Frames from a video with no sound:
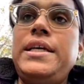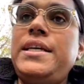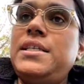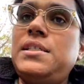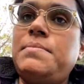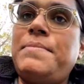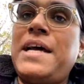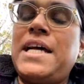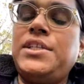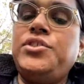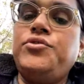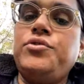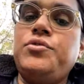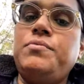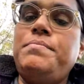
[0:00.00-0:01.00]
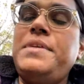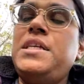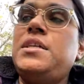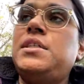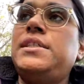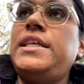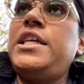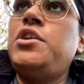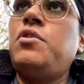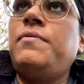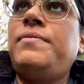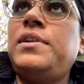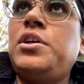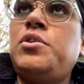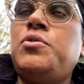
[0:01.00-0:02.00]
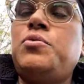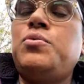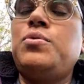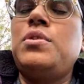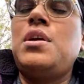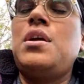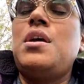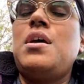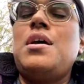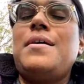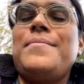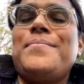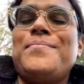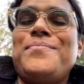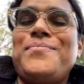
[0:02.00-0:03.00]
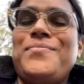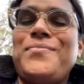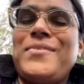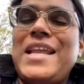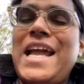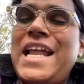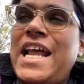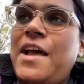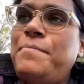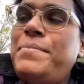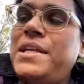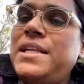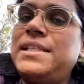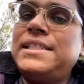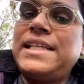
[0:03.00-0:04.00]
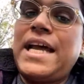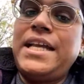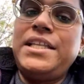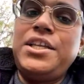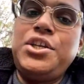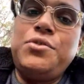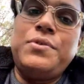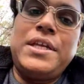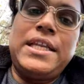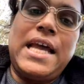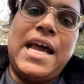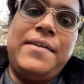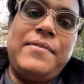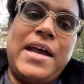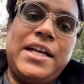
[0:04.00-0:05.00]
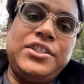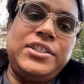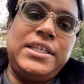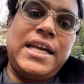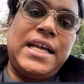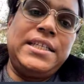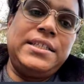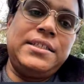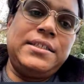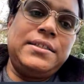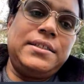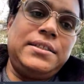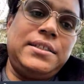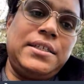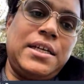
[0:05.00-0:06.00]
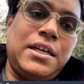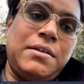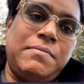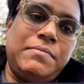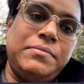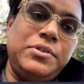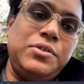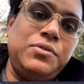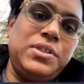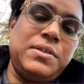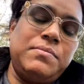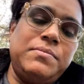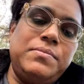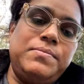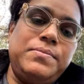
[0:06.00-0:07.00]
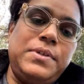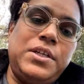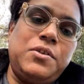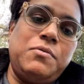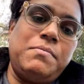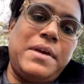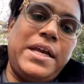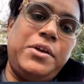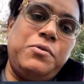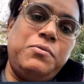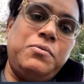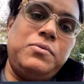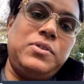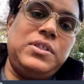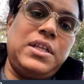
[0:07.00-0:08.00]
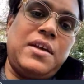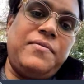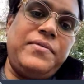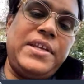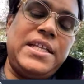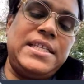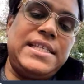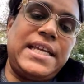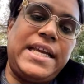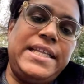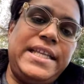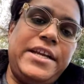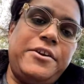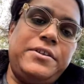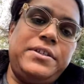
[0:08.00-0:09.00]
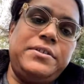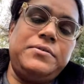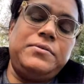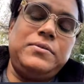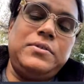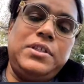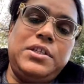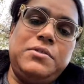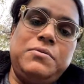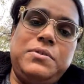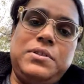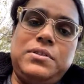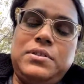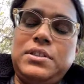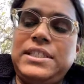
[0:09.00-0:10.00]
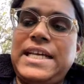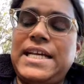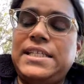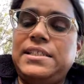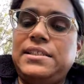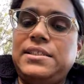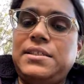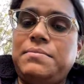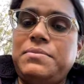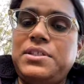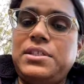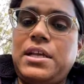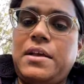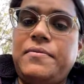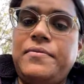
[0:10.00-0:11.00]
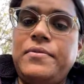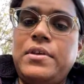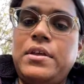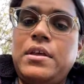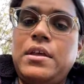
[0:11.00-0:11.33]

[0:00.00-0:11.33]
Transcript: is a pass through because EcoFlow and I've been inside the unit. I've actually had to to um, do some you know my own stuff inside there to you know to test some stuff.